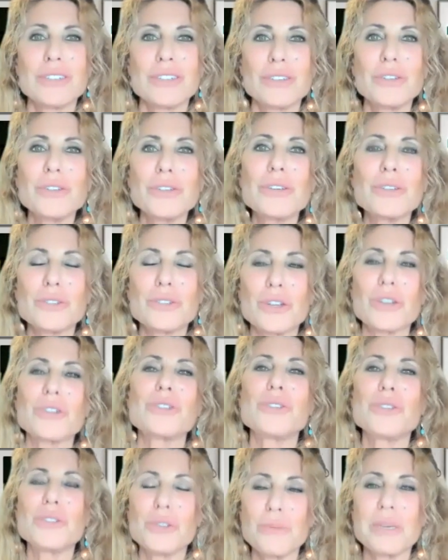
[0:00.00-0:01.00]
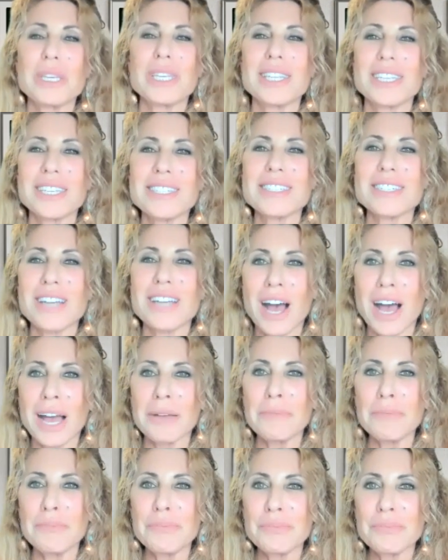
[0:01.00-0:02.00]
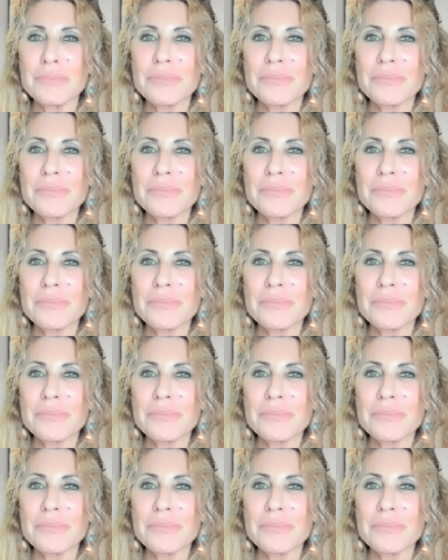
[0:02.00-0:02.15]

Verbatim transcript: to who you chose to be this time.